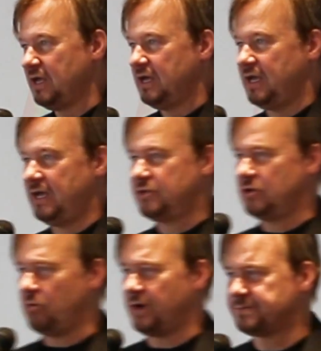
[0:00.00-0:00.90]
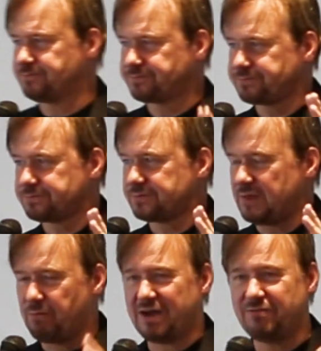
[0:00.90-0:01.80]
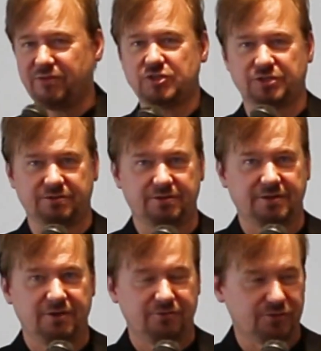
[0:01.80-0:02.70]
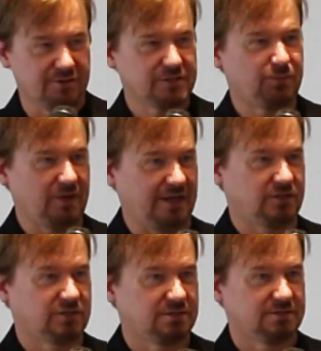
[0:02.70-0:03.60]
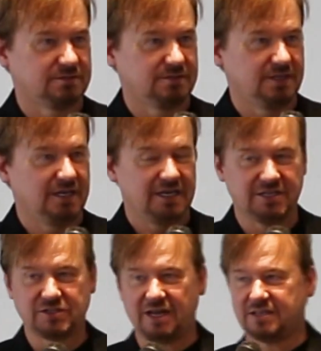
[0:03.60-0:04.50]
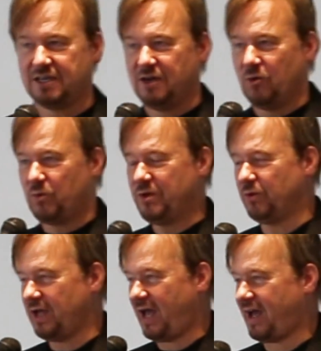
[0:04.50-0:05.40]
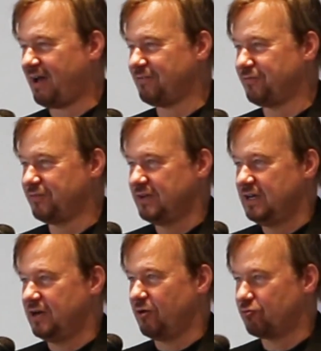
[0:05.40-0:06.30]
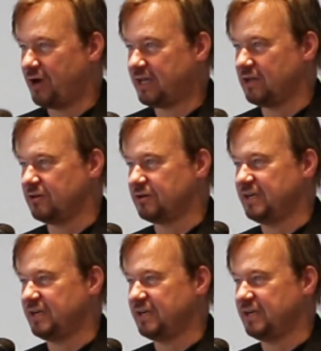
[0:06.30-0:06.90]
And you know what? My vision for this place is that we will have a regular